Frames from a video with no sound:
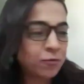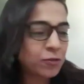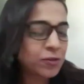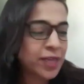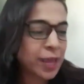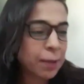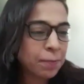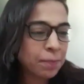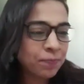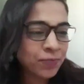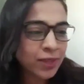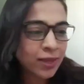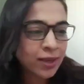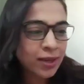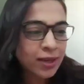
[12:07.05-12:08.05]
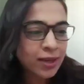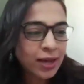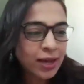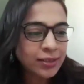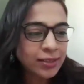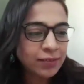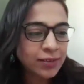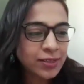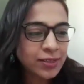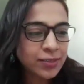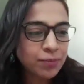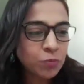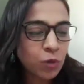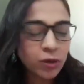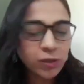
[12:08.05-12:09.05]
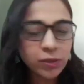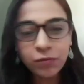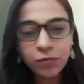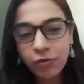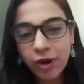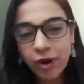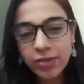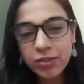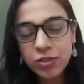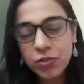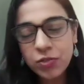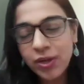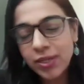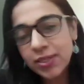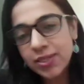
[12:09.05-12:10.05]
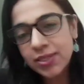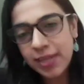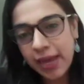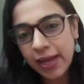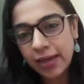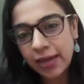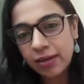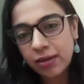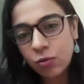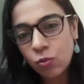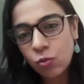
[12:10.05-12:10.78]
For them, I think it's important for us to understand